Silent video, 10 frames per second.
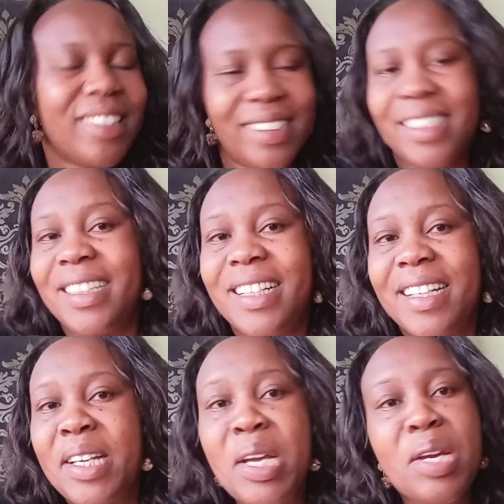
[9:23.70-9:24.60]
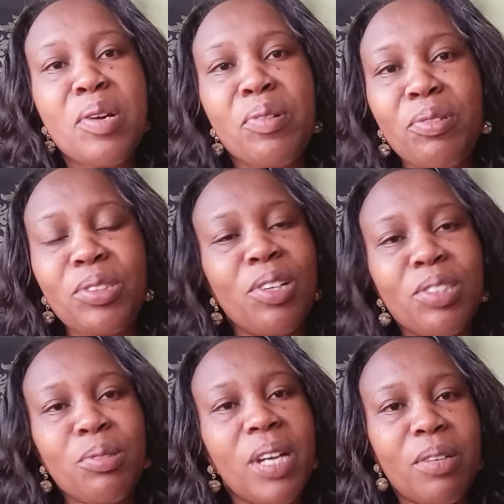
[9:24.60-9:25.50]
Who told
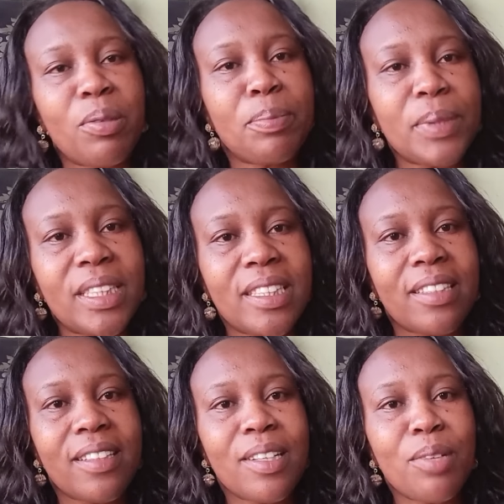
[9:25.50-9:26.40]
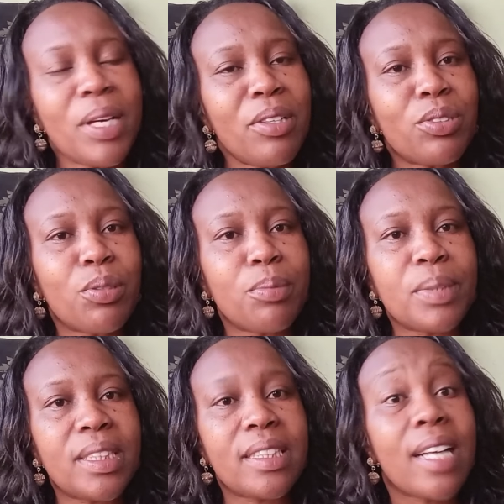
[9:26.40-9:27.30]
you we are competing? We are not
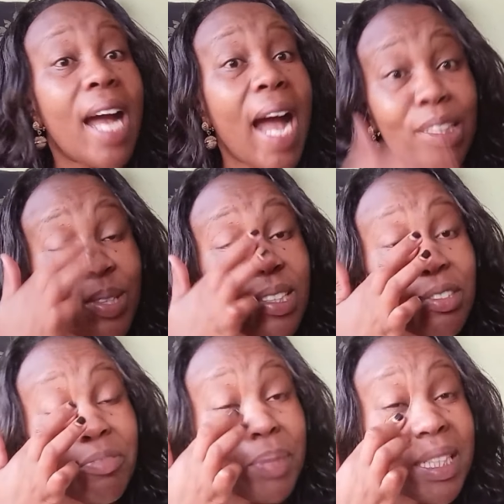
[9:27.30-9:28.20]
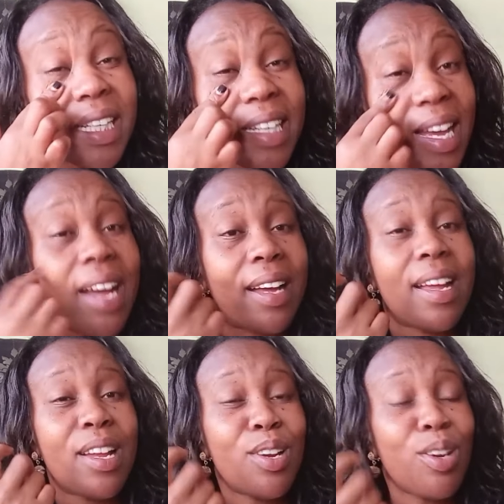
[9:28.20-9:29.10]
competing. Actually, you've been here
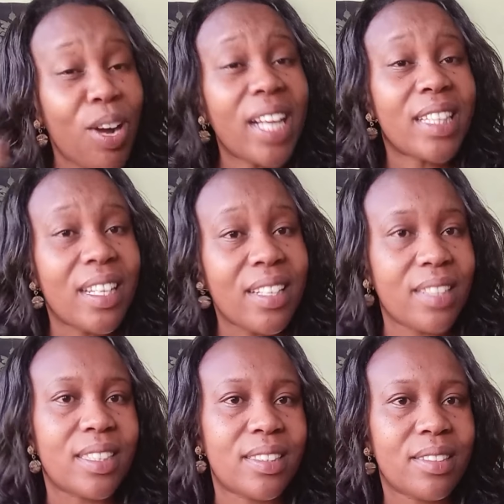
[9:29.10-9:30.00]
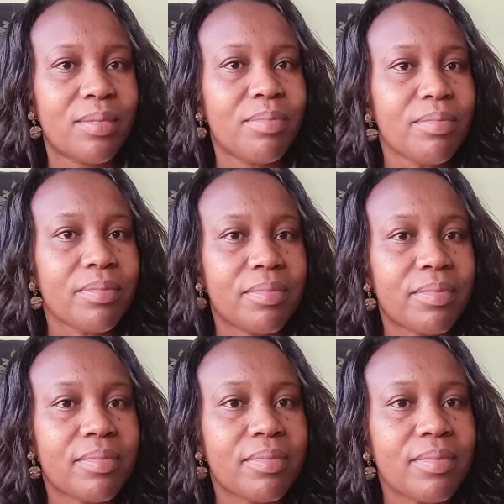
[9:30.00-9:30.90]
longer than us.
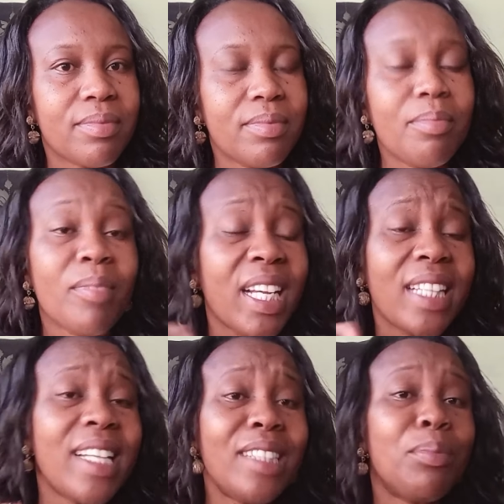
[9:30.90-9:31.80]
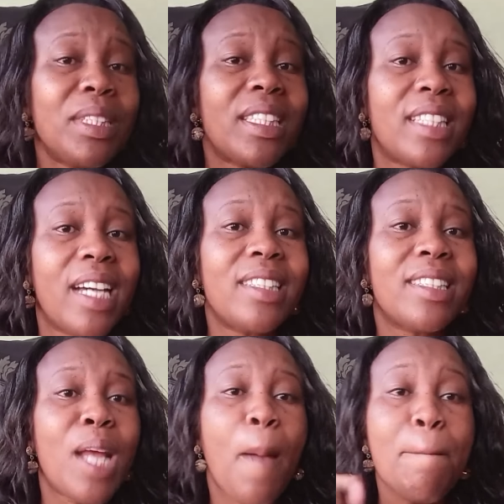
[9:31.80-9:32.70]
That means that
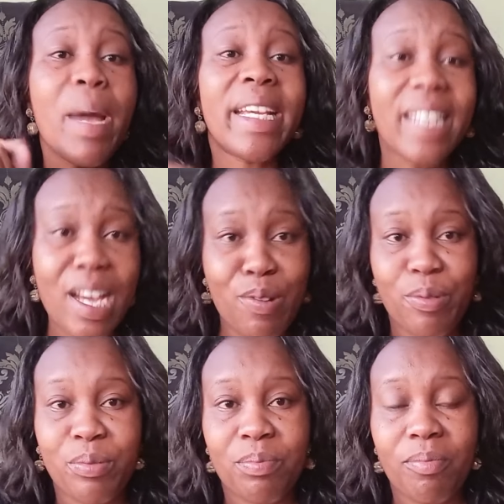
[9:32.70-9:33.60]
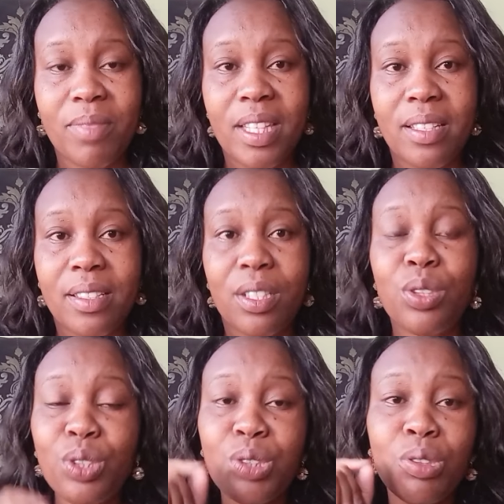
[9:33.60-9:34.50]
by now,
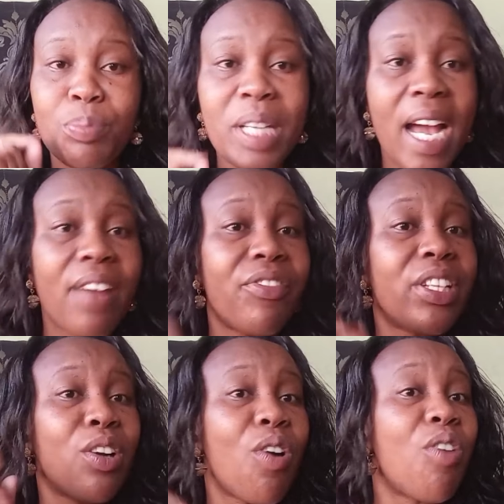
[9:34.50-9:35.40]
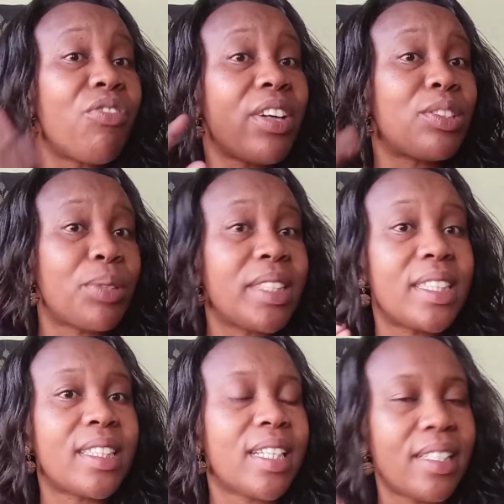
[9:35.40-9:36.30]
you should be having over
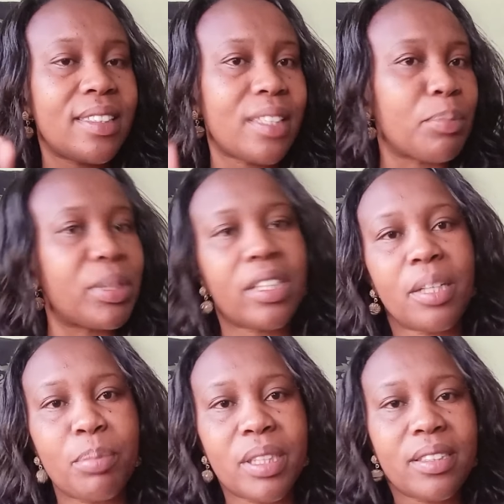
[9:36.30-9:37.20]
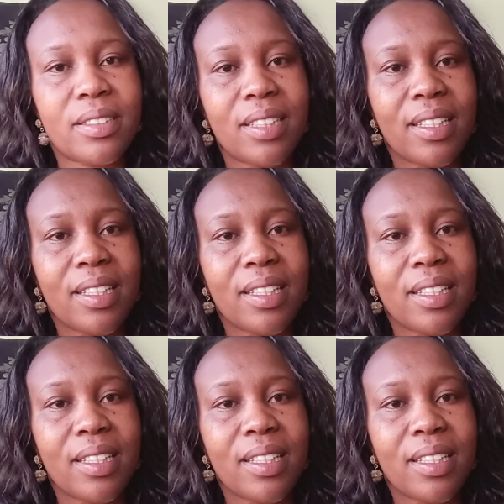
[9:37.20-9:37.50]
20K subscribers.